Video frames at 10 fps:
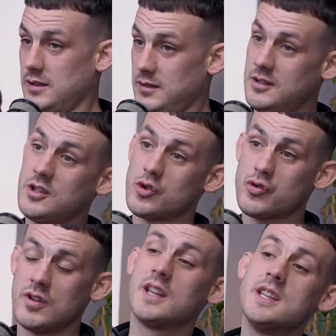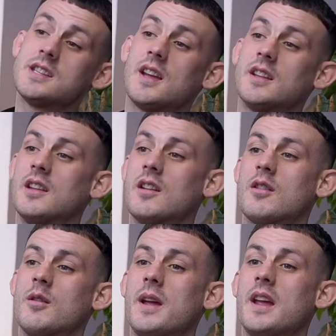You just release it, do you know what I
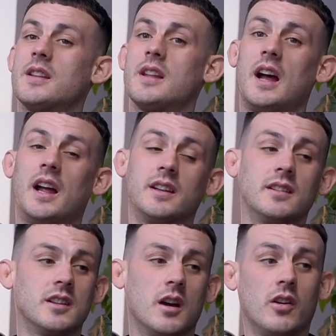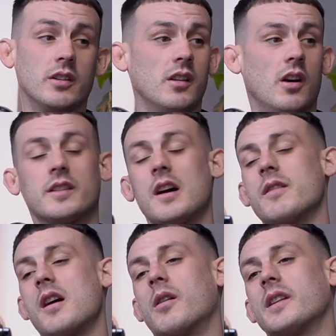mean? And I don't
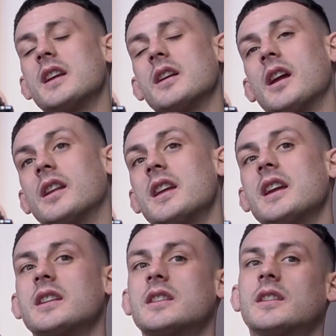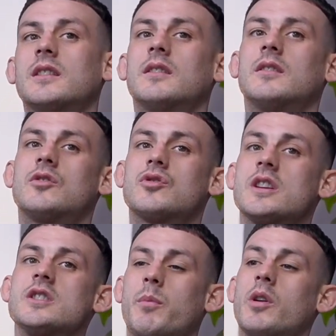know, I think it tricks
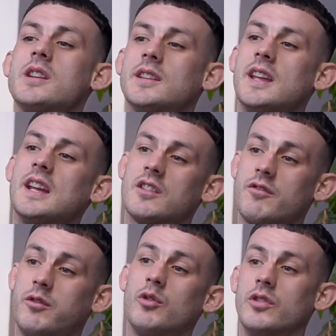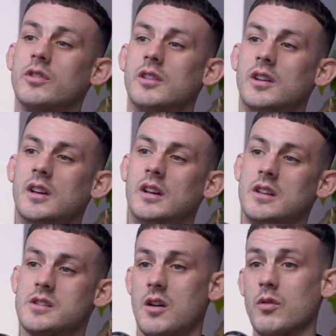your body into thinking it's flooding.
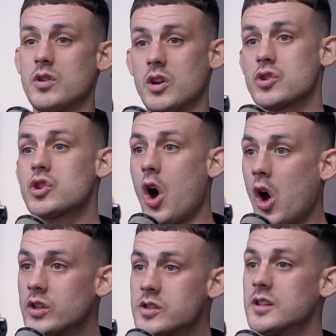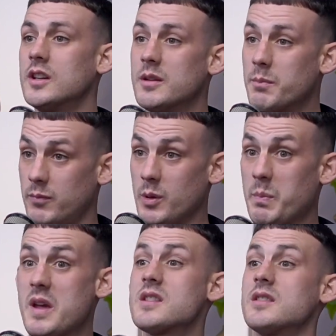So you're just constantly
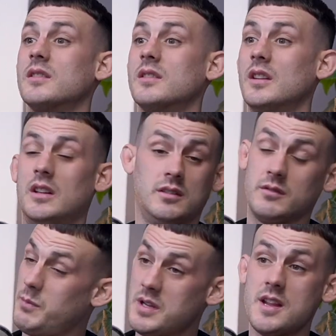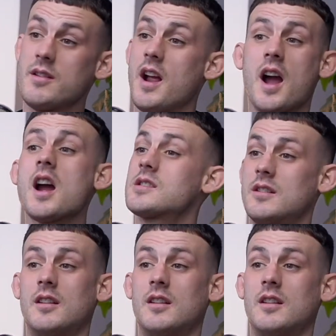pissing out your arsenal.